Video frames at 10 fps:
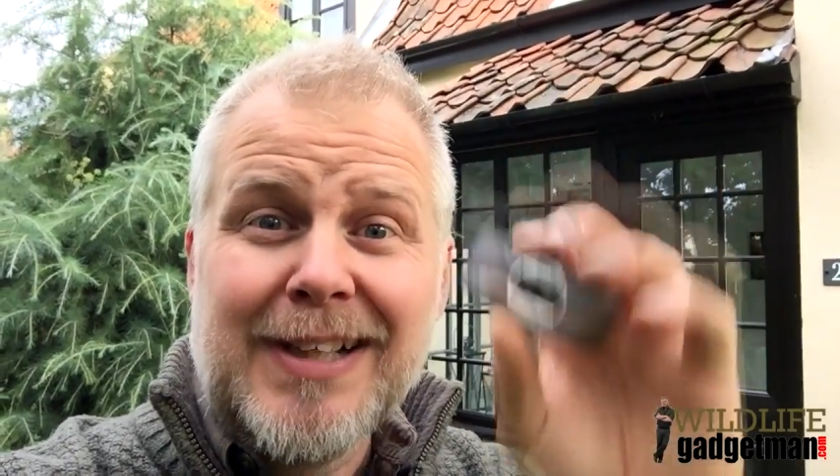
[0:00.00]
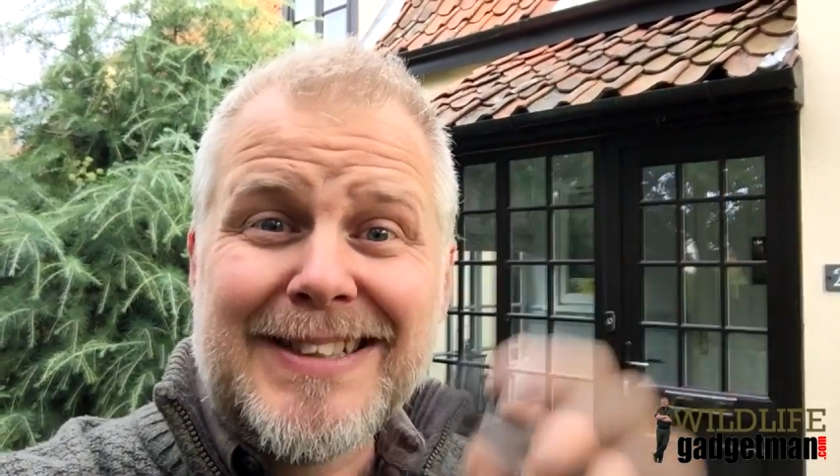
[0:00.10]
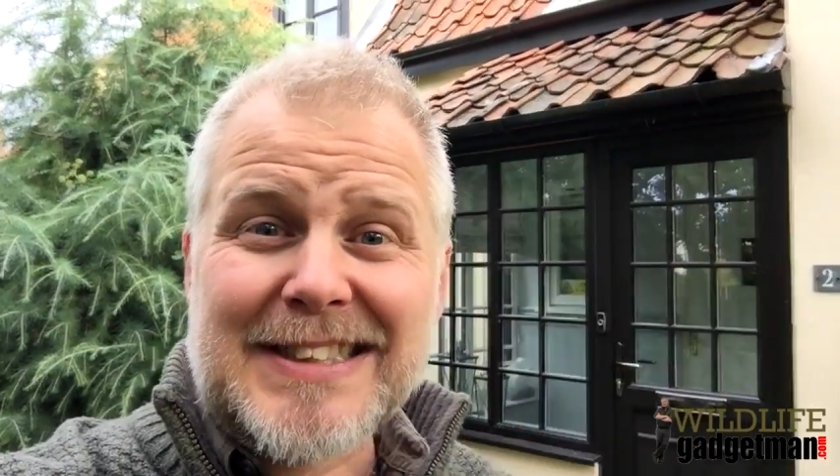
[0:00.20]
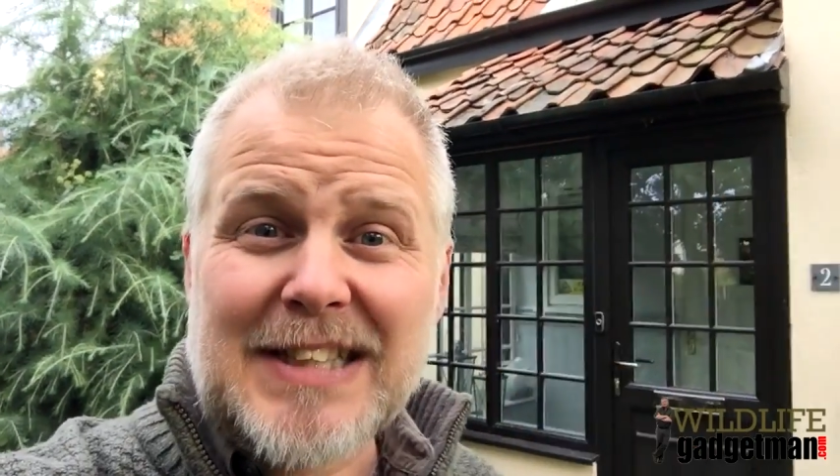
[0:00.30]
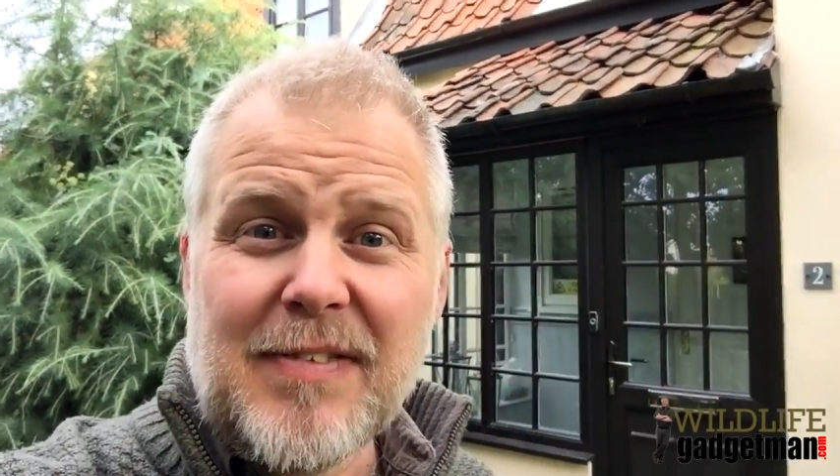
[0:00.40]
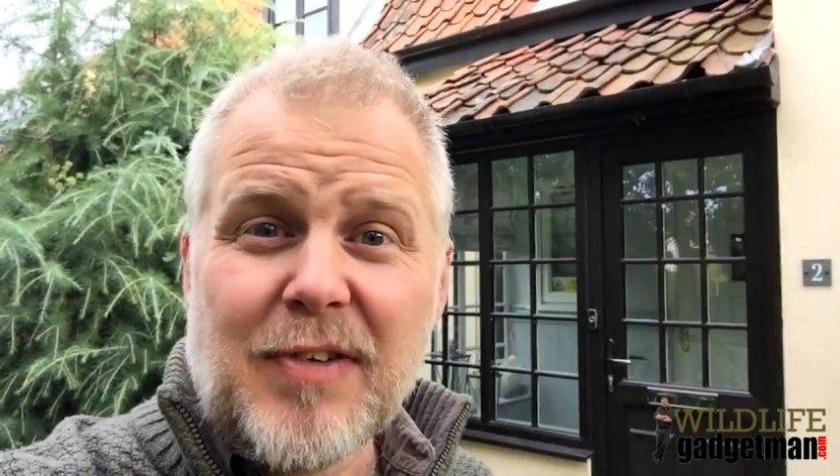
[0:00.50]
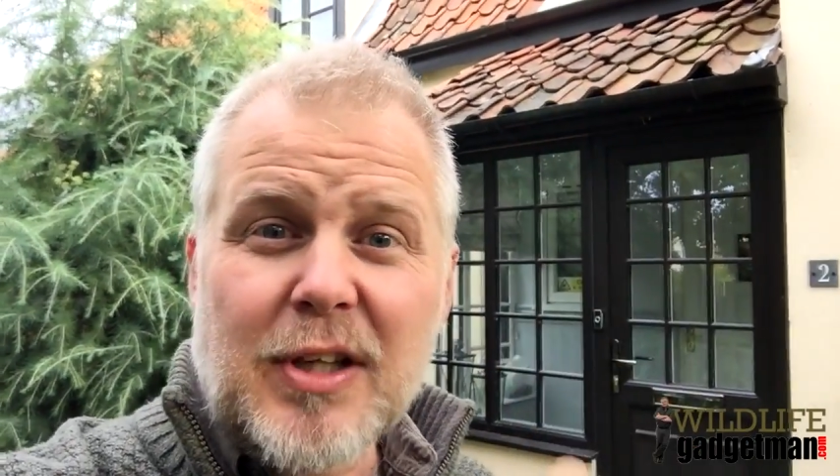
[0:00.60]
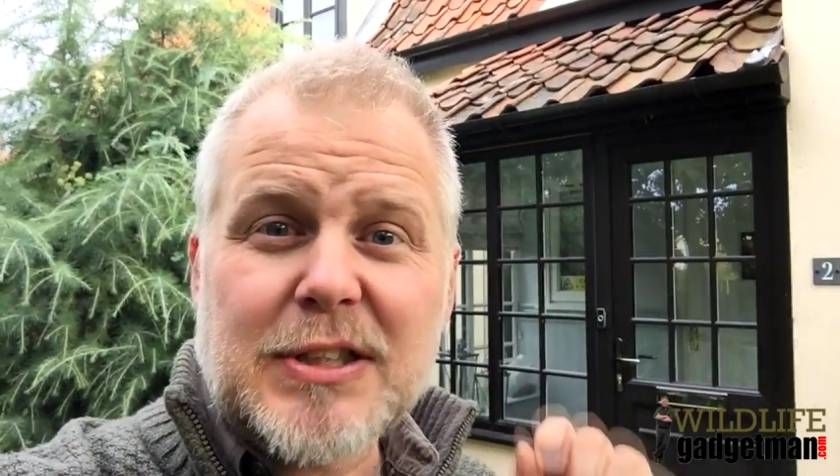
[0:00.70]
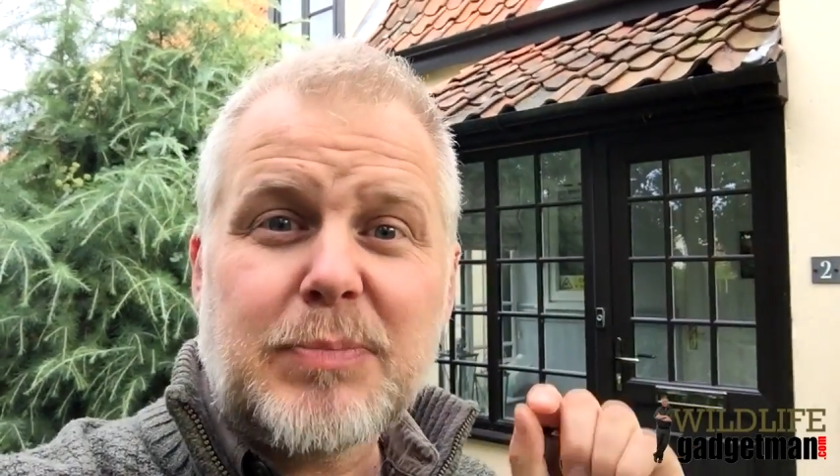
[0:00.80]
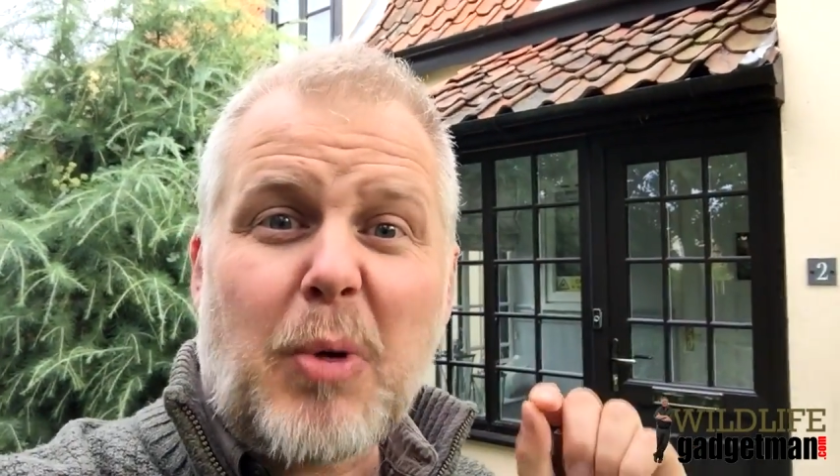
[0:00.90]
to see if I
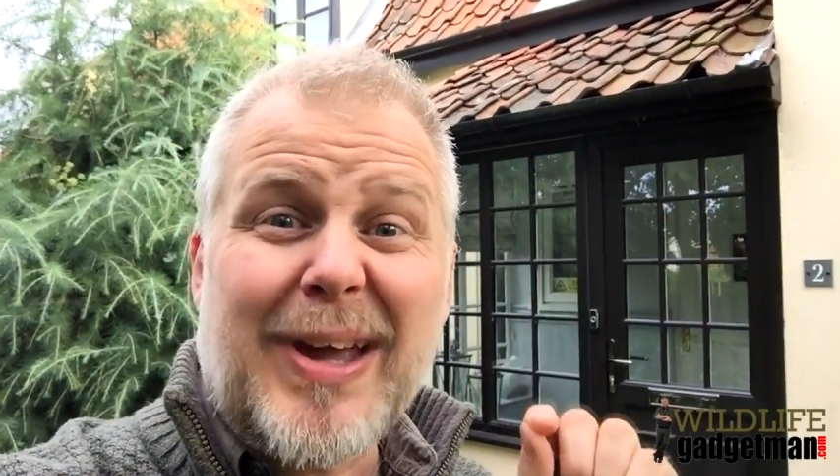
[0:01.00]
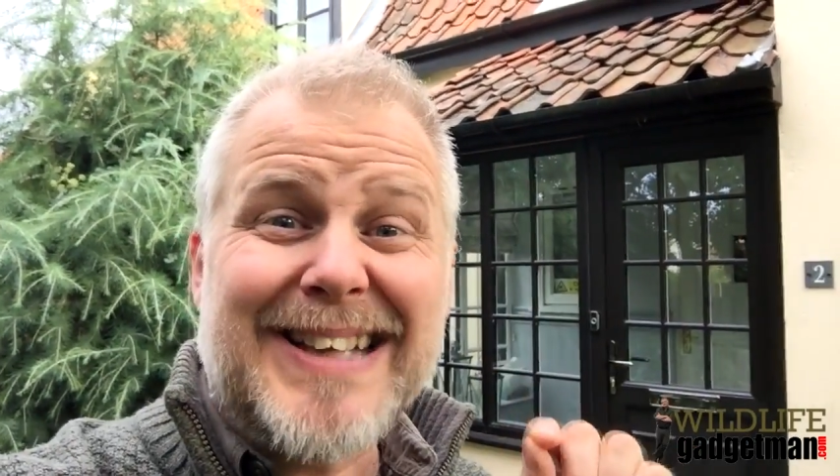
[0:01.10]
can spot